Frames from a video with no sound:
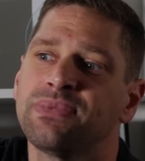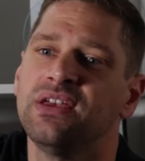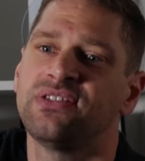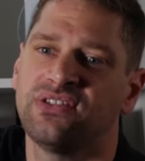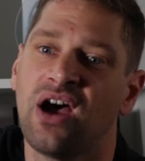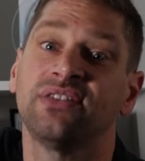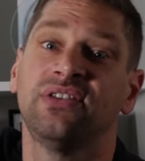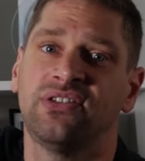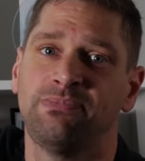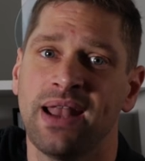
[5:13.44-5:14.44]
start
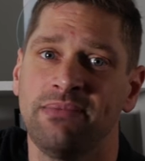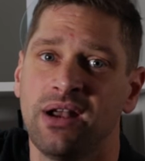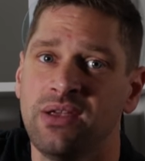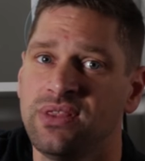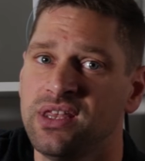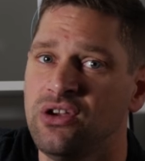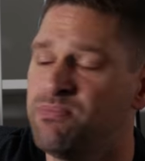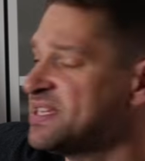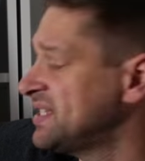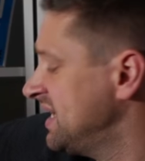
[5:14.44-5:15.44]
to spend money within your
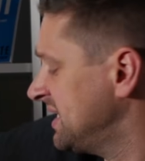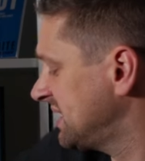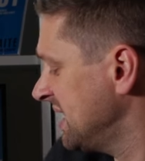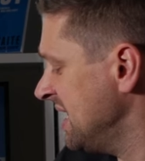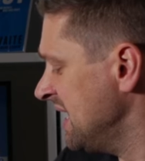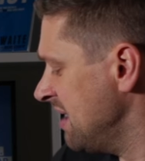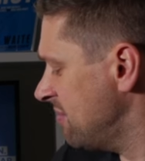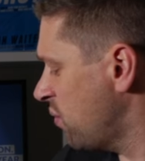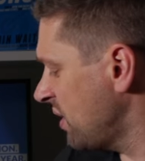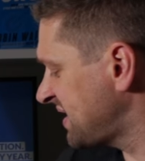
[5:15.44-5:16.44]
business.
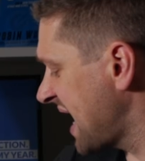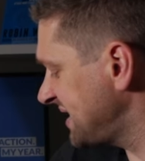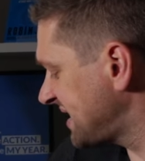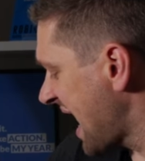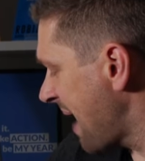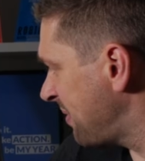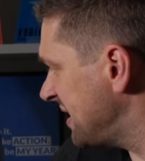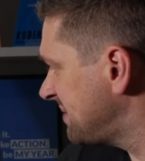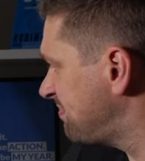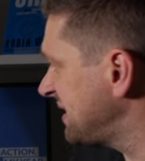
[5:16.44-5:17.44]
But what tends to
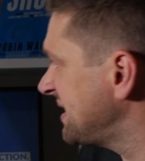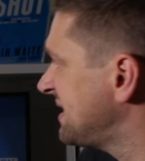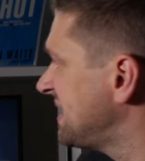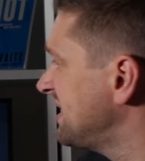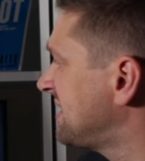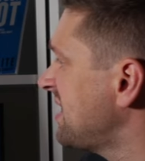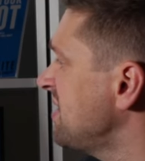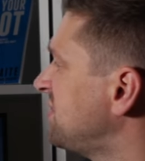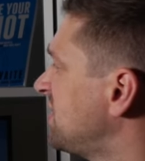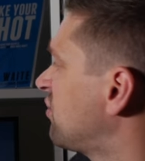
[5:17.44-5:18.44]
happen is businesses
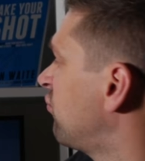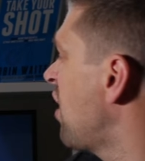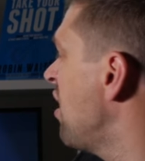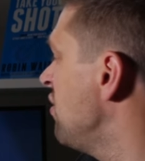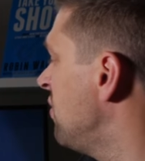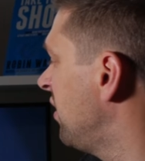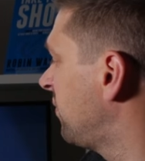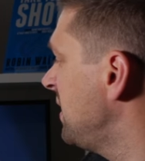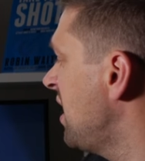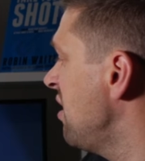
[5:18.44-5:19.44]
don't just grow,
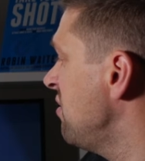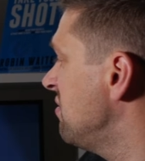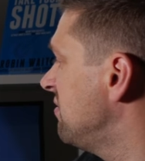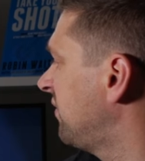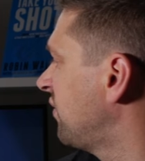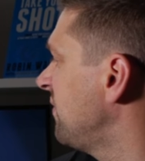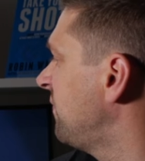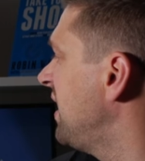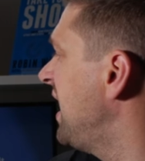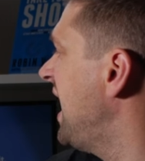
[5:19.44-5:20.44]
as we know, sort
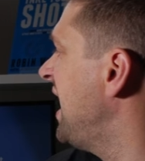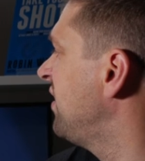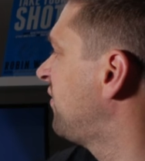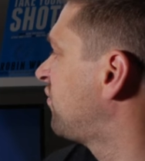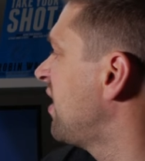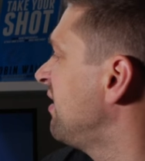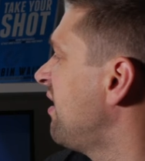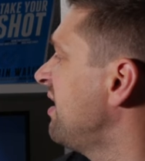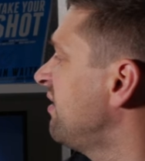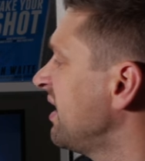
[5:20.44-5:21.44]
of in a straight
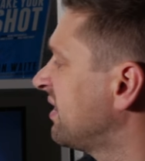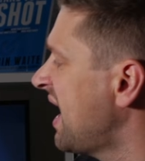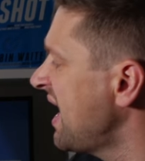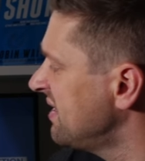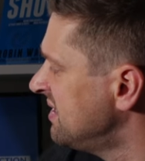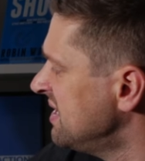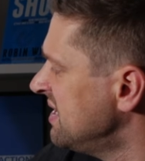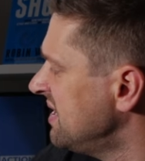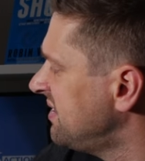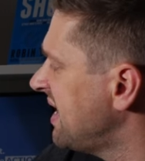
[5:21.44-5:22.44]
line like that.
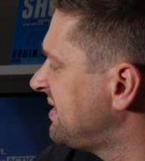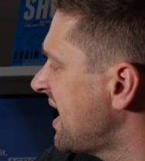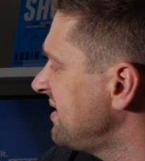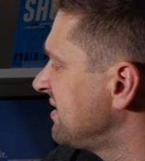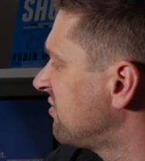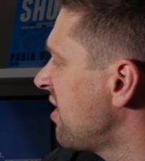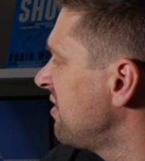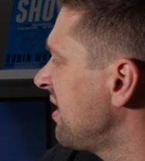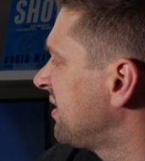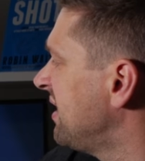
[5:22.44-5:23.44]
They tend to grow
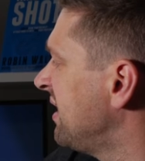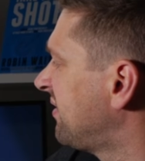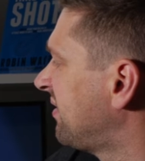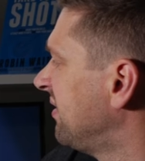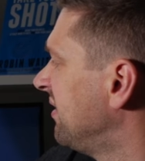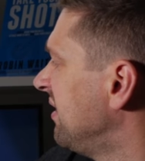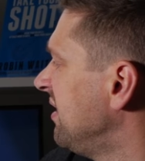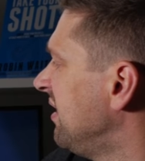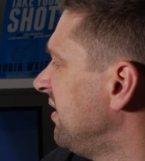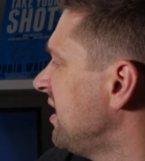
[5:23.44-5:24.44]
like this.
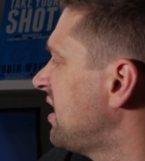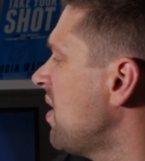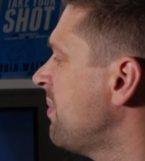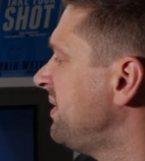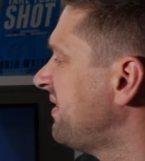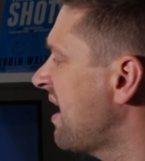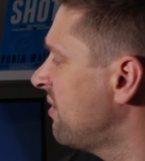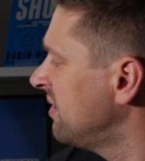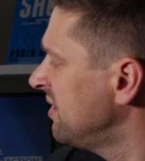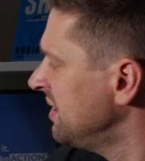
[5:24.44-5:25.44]
They go up and
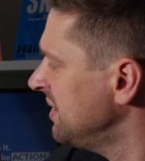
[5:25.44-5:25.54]
down.